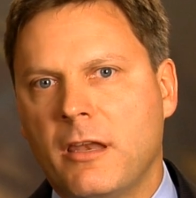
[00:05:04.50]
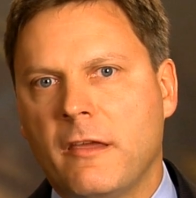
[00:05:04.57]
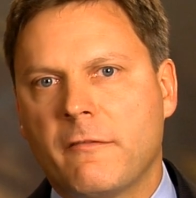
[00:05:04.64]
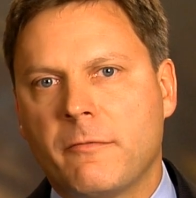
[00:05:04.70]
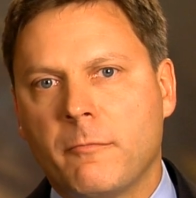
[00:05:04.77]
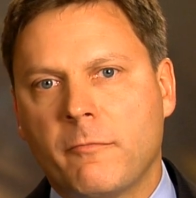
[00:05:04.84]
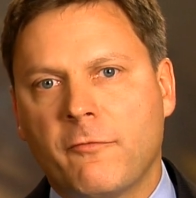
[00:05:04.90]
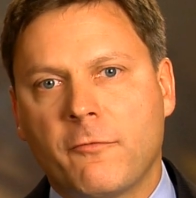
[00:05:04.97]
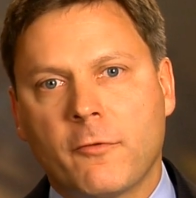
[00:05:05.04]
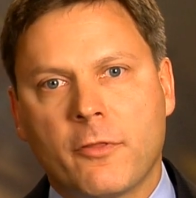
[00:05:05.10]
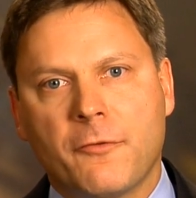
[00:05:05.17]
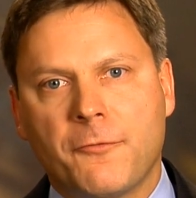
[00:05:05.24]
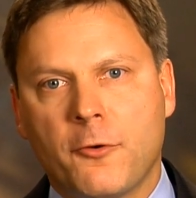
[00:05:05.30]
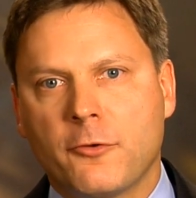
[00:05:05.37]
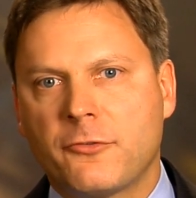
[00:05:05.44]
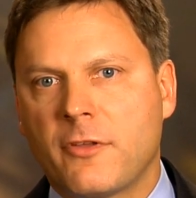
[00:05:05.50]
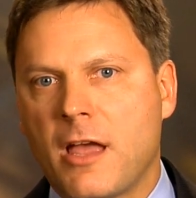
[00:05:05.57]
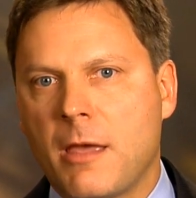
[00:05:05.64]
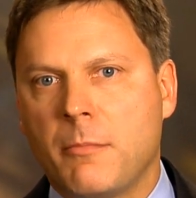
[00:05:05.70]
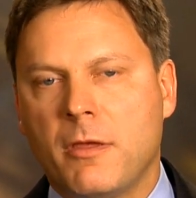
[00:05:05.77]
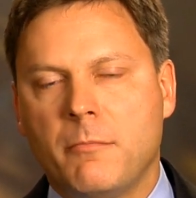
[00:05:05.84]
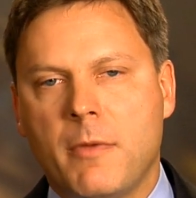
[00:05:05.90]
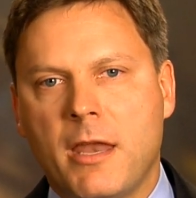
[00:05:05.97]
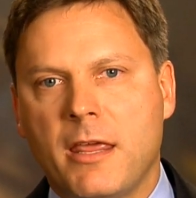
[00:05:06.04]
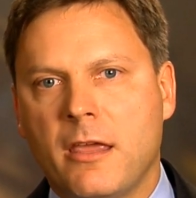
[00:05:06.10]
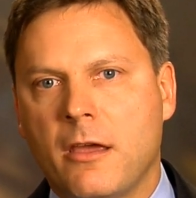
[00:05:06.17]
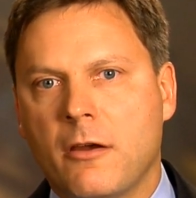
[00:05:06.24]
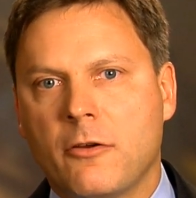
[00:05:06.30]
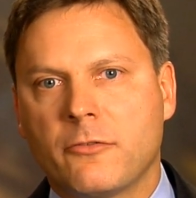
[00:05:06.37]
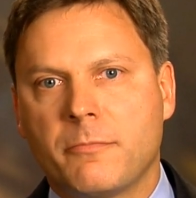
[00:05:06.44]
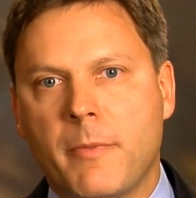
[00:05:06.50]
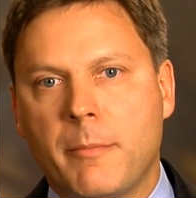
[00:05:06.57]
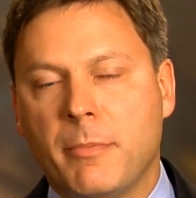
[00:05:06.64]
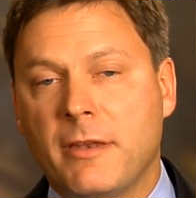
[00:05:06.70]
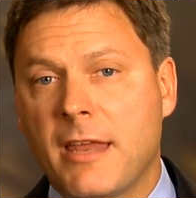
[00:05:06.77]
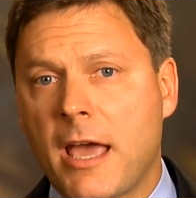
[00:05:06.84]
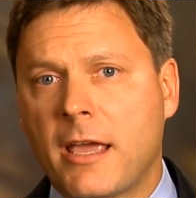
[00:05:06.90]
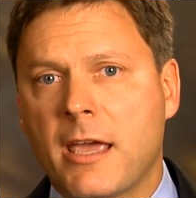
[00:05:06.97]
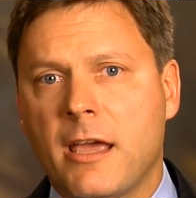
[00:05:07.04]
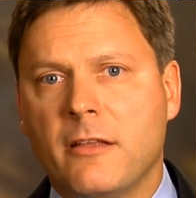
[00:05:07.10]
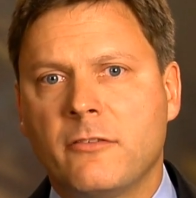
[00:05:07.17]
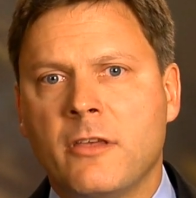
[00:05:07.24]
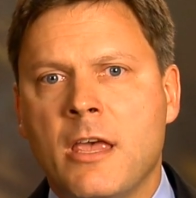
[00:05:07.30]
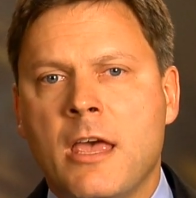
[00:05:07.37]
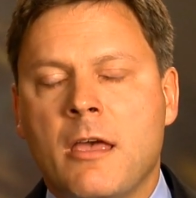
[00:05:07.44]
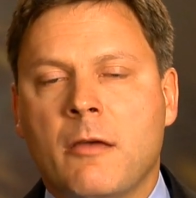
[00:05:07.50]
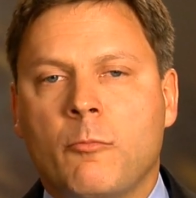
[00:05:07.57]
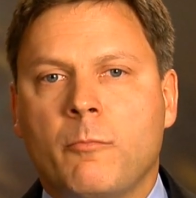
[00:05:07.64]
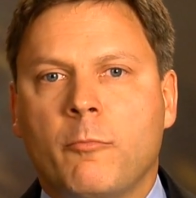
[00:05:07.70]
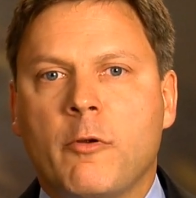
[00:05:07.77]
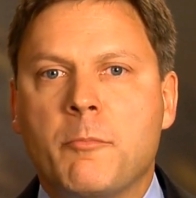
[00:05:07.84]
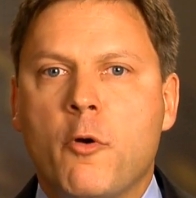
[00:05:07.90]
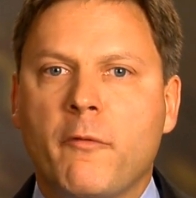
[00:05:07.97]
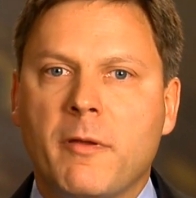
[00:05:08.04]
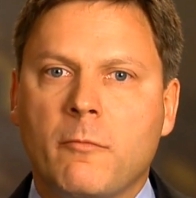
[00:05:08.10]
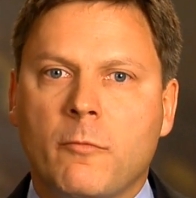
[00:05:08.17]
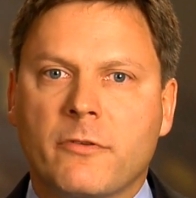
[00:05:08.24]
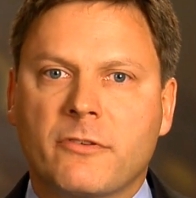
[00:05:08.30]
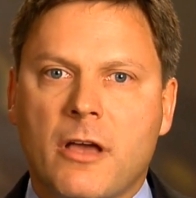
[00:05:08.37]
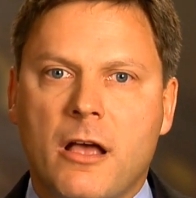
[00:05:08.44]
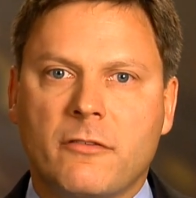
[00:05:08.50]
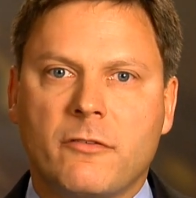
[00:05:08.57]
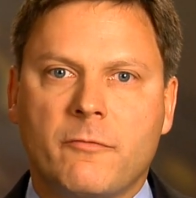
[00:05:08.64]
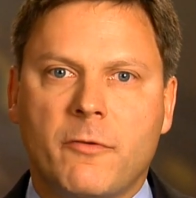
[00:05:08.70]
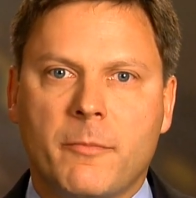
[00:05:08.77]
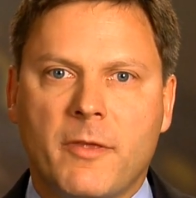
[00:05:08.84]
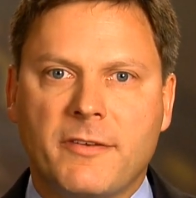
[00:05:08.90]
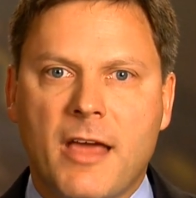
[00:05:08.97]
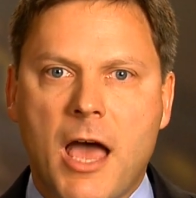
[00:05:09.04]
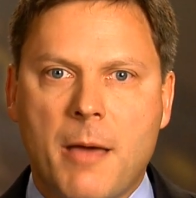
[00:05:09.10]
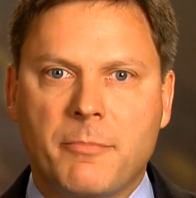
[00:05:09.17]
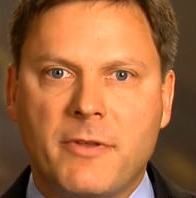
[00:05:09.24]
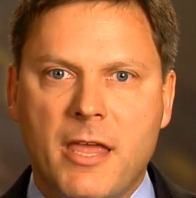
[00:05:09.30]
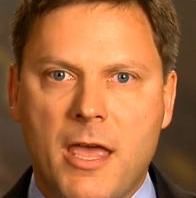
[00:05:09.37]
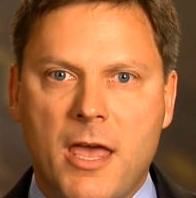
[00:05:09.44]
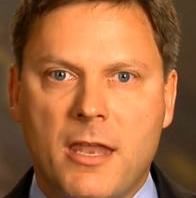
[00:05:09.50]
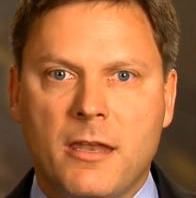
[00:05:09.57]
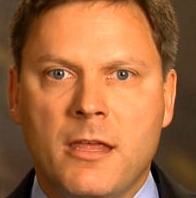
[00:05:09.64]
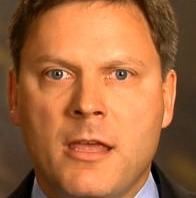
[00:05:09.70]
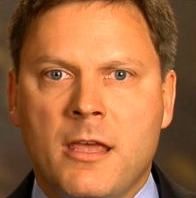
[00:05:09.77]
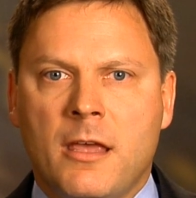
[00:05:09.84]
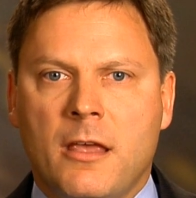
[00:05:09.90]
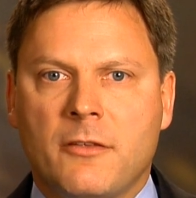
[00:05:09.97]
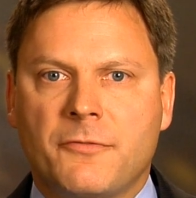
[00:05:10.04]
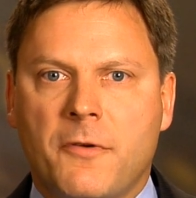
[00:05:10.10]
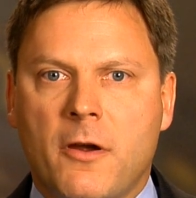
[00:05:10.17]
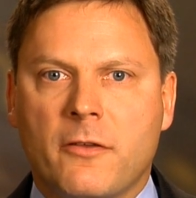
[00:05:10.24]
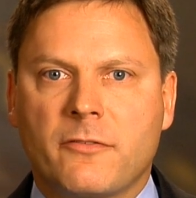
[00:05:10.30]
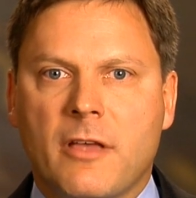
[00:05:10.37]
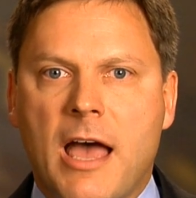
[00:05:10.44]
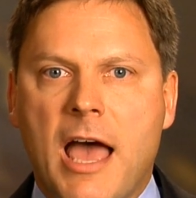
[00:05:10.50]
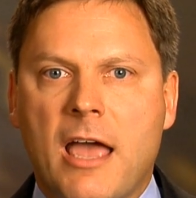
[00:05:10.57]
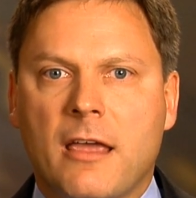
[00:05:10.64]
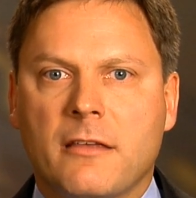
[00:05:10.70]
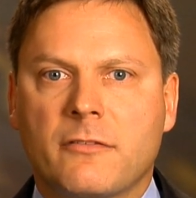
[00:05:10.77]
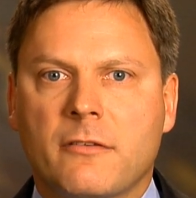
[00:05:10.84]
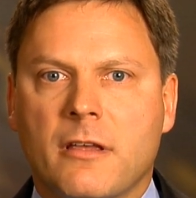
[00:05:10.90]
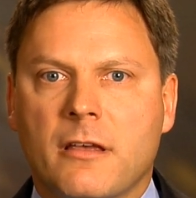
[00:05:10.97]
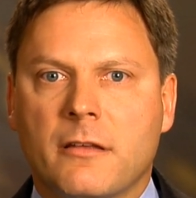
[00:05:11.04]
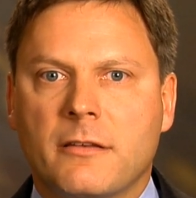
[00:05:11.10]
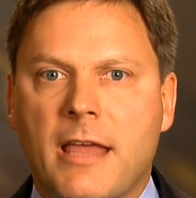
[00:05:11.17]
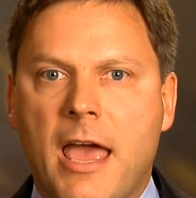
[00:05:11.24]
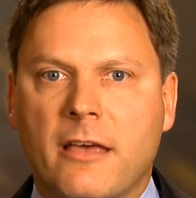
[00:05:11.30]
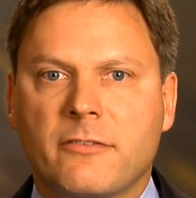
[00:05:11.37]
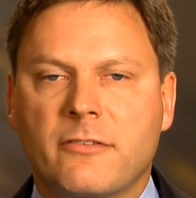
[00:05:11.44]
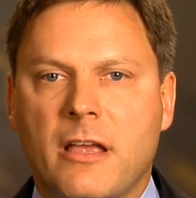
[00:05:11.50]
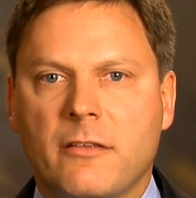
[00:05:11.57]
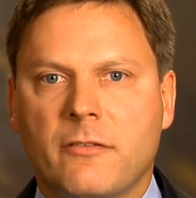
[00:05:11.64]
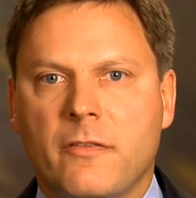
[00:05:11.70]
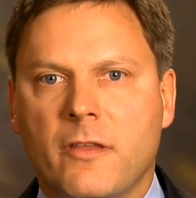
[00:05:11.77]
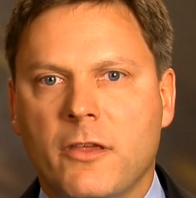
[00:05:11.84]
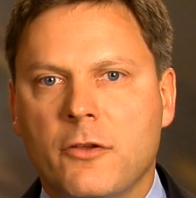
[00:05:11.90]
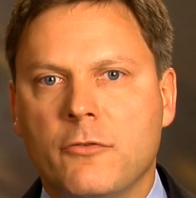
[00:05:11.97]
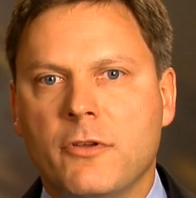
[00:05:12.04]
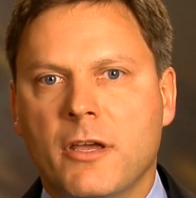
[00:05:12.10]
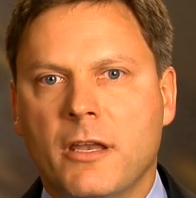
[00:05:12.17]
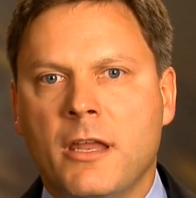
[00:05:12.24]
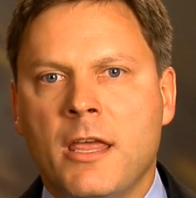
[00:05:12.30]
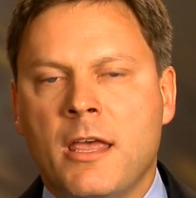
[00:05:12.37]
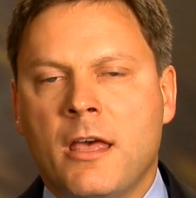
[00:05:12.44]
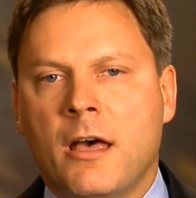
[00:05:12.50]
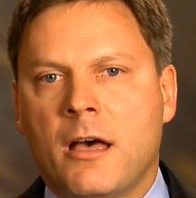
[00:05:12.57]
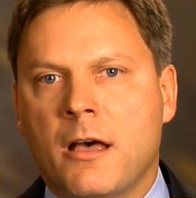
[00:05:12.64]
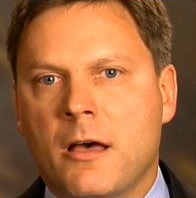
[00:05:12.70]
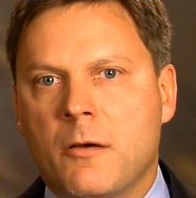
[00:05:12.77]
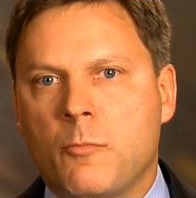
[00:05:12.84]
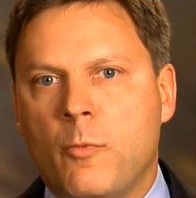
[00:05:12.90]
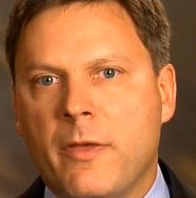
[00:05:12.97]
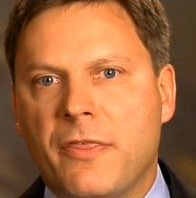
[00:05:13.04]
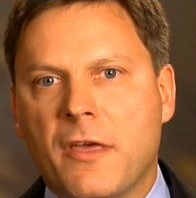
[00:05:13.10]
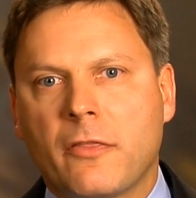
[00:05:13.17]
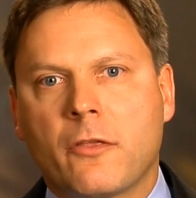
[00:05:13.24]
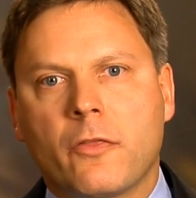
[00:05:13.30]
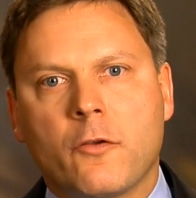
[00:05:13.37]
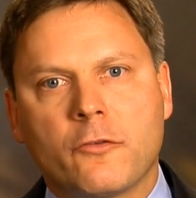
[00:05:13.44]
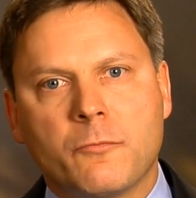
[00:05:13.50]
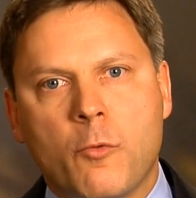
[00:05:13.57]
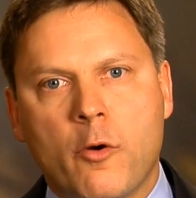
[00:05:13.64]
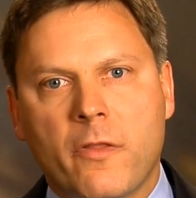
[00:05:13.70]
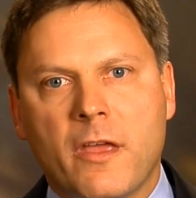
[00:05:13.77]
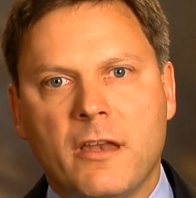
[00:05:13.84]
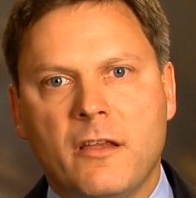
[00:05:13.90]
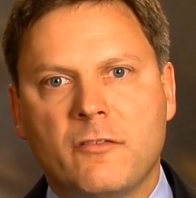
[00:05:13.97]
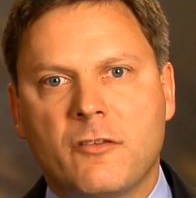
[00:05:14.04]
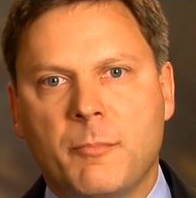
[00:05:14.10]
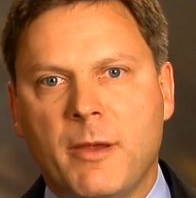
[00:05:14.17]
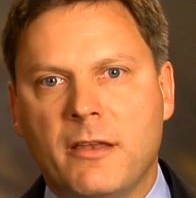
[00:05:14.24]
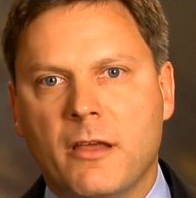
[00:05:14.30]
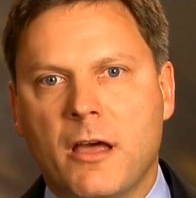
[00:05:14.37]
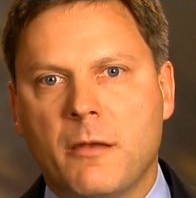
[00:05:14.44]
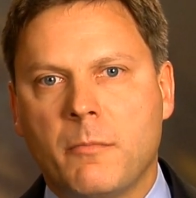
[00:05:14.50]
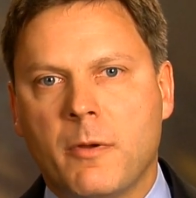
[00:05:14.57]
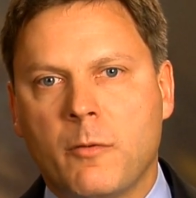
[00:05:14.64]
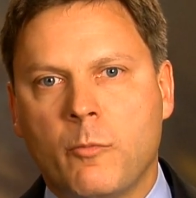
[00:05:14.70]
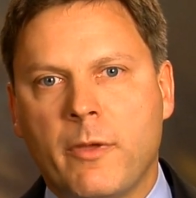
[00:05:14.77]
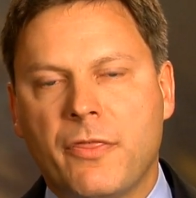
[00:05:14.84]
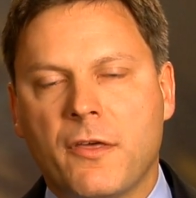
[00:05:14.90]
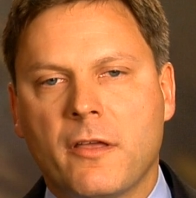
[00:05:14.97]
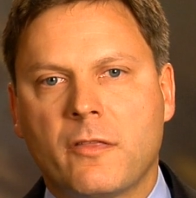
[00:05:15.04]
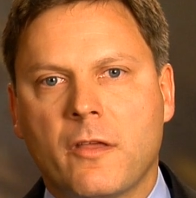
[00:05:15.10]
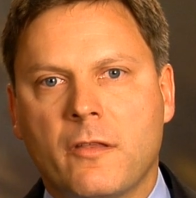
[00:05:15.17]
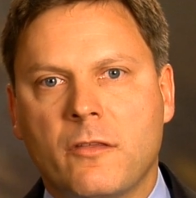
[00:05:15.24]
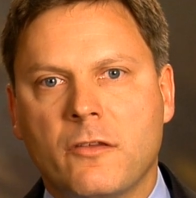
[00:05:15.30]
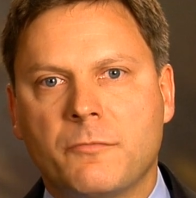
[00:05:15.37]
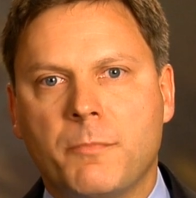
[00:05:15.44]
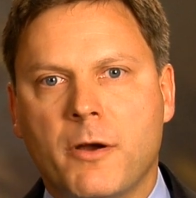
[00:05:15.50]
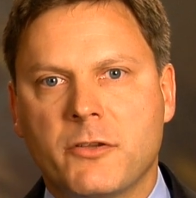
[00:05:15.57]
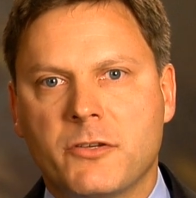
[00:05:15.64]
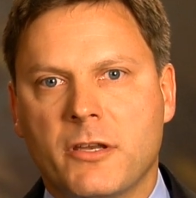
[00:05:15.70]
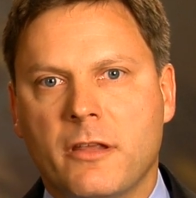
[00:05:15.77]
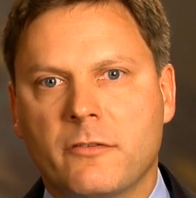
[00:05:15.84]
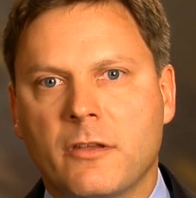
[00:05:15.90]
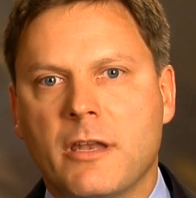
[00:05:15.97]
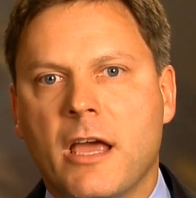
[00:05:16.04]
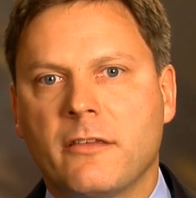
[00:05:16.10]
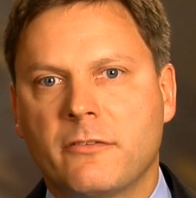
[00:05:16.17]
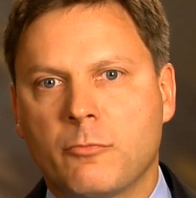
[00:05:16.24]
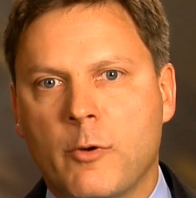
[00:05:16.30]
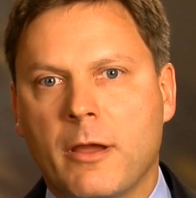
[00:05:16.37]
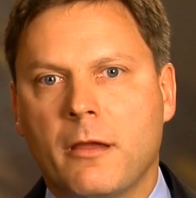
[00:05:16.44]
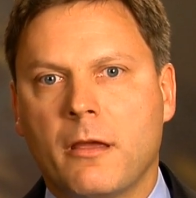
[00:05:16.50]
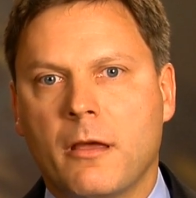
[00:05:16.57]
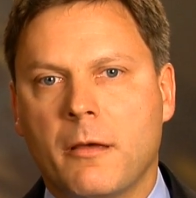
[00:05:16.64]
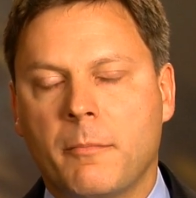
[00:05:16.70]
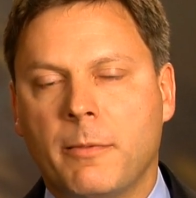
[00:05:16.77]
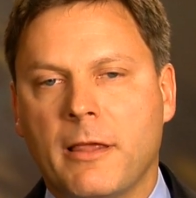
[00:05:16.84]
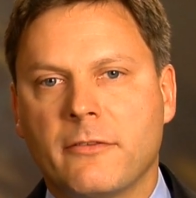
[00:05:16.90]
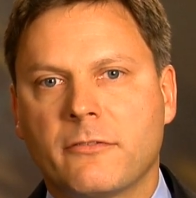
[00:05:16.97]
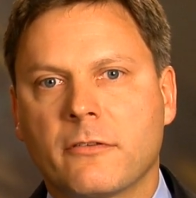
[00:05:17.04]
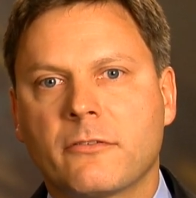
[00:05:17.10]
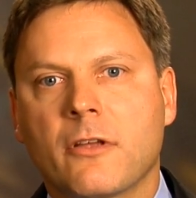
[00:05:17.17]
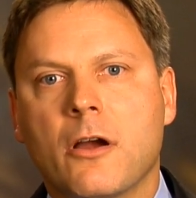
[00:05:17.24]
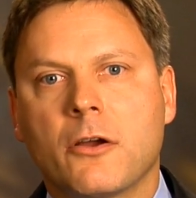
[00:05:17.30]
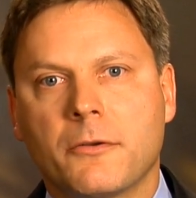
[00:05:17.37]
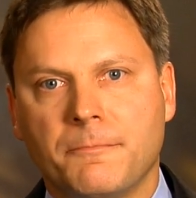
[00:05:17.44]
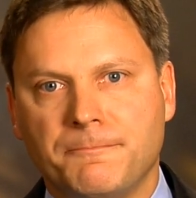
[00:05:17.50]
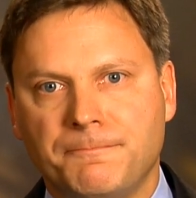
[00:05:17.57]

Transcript: of, for the first time in many years, maybe decades, removing Wisconsin from the top 10 as far as the highest uh, tax states in the union. Uh, we think that there's more that needs to be done, but we think that this budget is a nice way, uh, place to start.